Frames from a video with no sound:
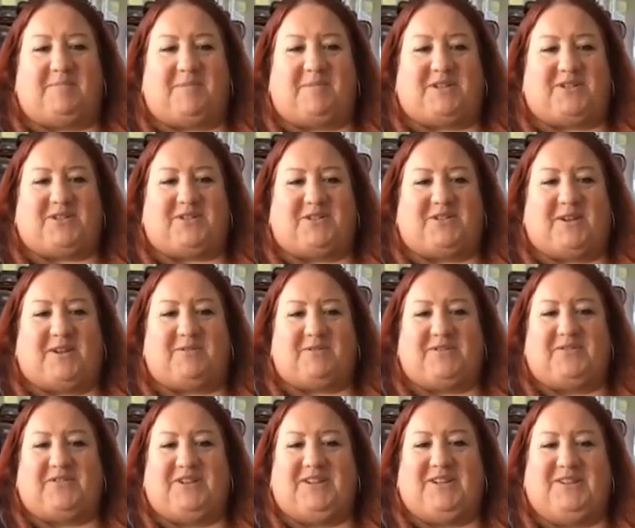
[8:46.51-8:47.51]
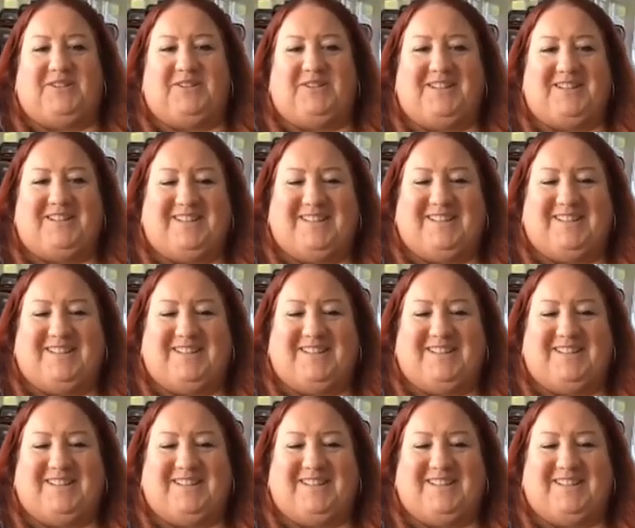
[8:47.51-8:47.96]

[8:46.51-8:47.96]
I'm not sure that was for you.